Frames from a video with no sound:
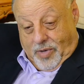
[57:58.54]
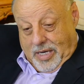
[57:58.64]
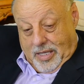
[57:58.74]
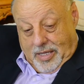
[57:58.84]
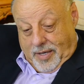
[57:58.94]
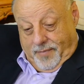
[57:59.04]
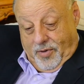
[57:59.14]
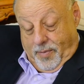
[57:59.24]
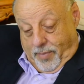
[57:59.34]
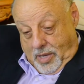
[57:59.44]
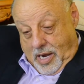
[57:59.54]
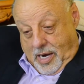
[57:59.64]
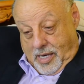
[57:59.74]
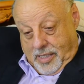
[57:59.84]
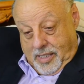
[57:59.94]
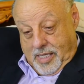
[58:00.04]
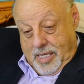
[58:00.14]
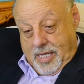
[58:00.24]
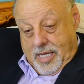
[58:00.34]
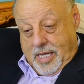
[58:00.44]
I love your blog
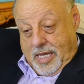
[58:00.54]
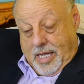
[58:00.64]
and